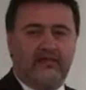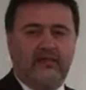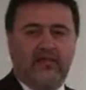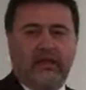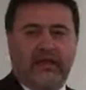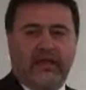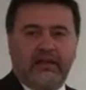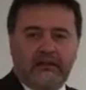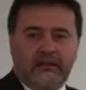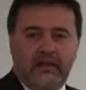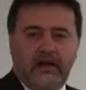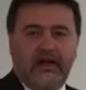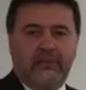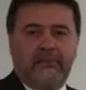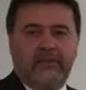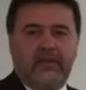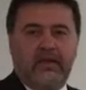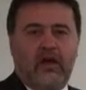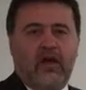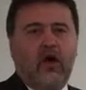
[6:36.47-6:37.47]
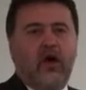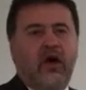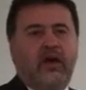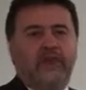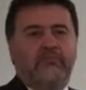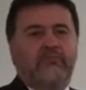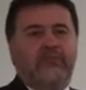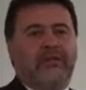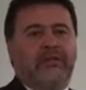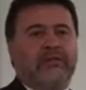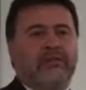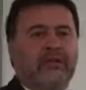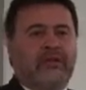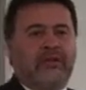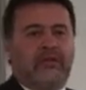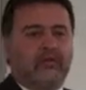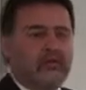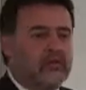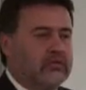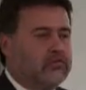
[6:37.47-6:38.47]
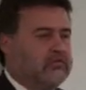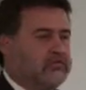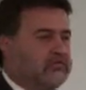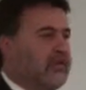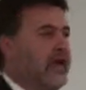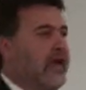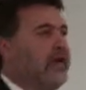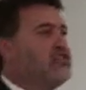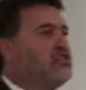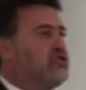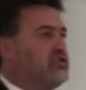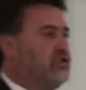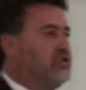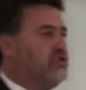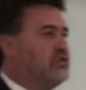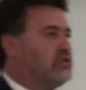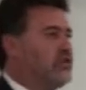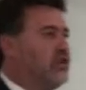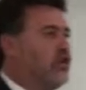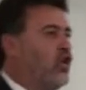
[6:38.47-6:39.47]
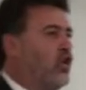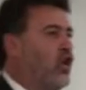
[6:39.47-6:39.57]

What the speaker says: not anxiety, but the heightened political tensions that